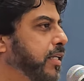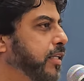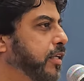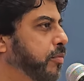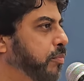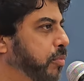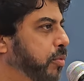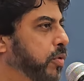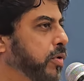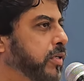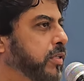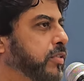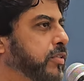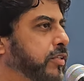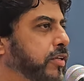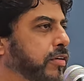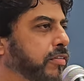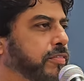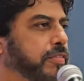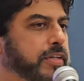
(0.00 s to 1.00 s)
the importance
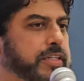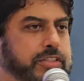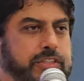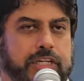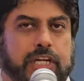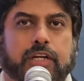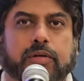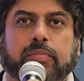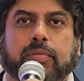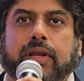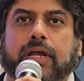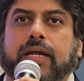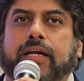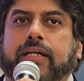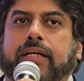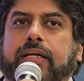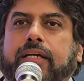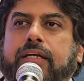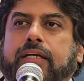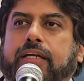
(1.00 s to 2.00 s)
of estate
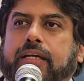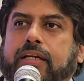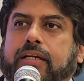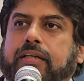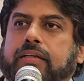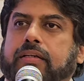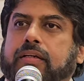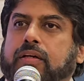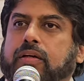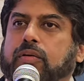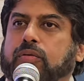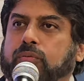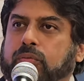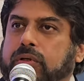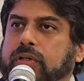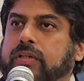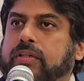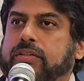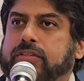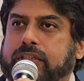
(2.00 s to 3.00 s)
planning and
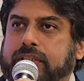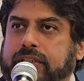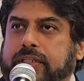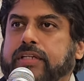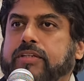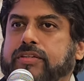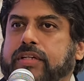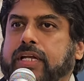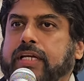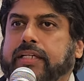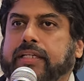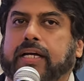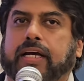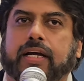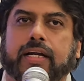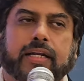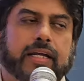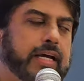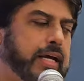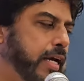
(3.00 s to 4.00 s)
wills and things like
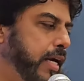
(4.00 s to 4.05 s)
that.